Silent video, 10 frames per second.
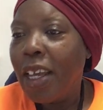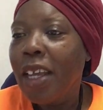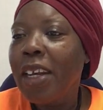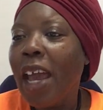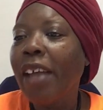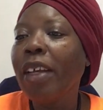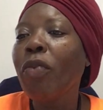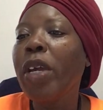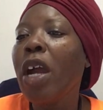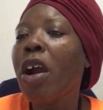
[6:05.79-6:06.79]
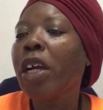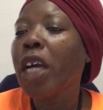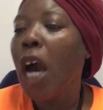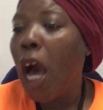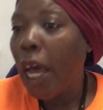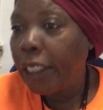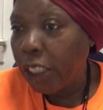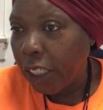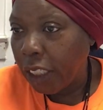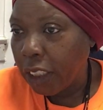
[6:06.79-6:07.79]
Now that we are
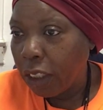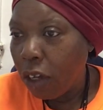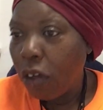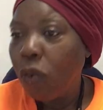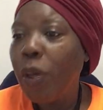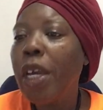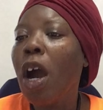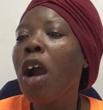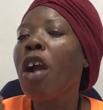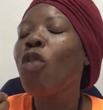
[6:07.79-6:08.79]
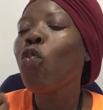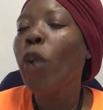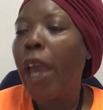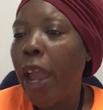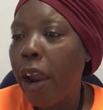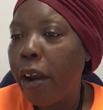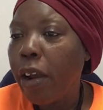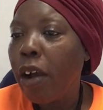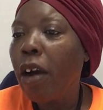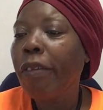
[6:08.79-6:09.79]
conscious, we are aware
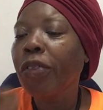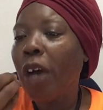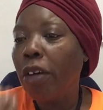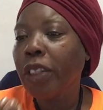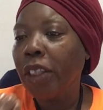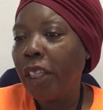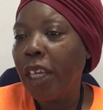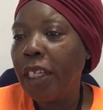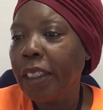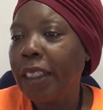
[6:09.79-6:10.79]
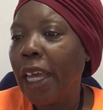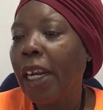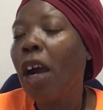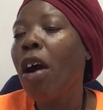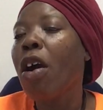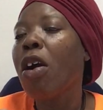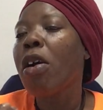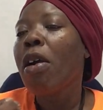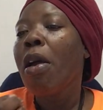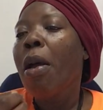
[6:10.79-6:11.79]
of thoughts and things that are
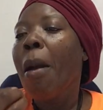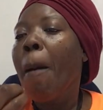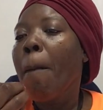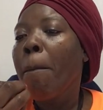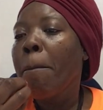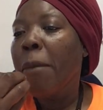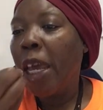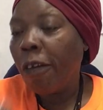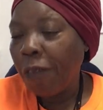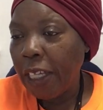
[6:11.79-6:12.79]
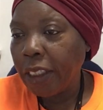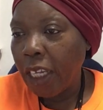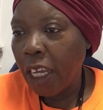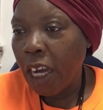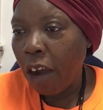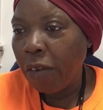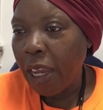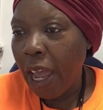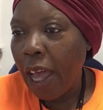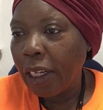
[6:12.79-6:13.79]
manifesting in our
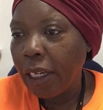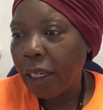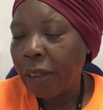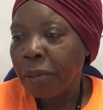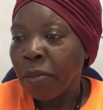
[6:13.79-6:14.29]
reality.